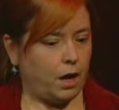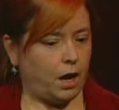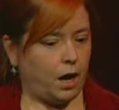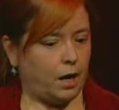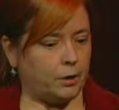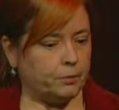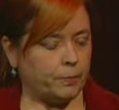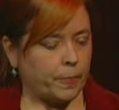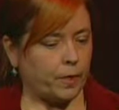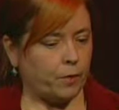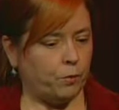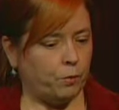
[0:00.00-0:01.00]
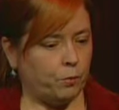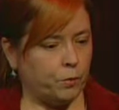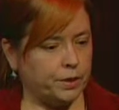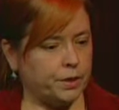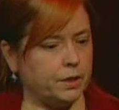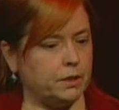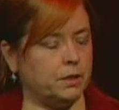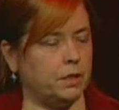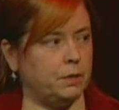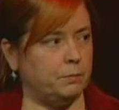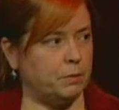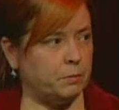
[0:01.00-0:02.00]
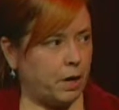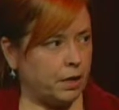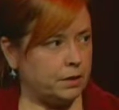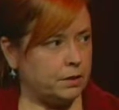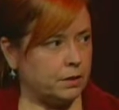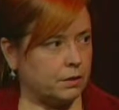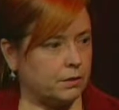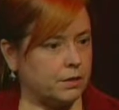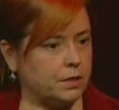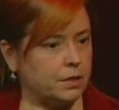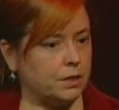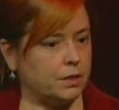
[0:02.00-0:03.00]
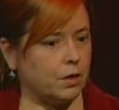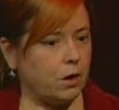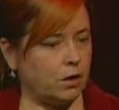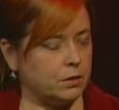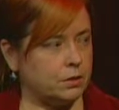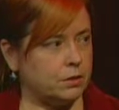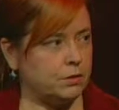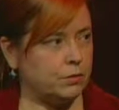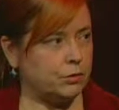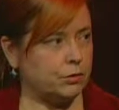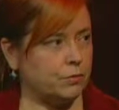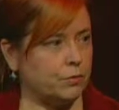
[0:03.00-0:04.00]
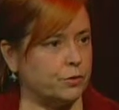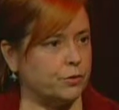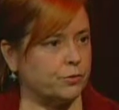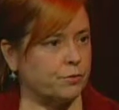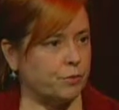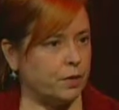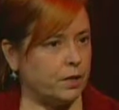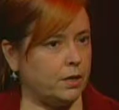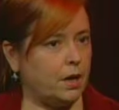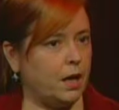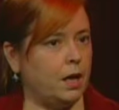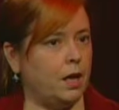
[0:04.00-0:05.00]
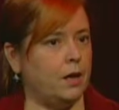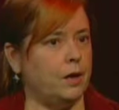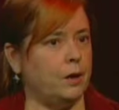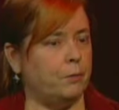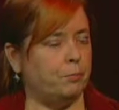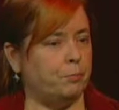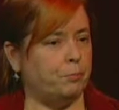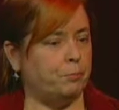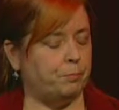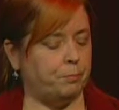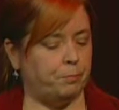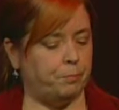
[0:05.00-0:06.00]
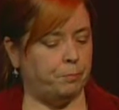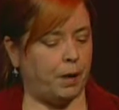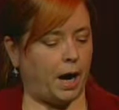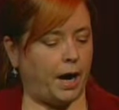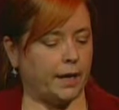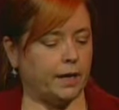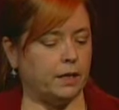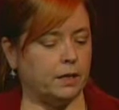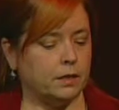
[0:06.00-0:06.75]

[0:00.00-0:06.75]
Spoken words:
One thing to keep in mind here is that the Constitution was written by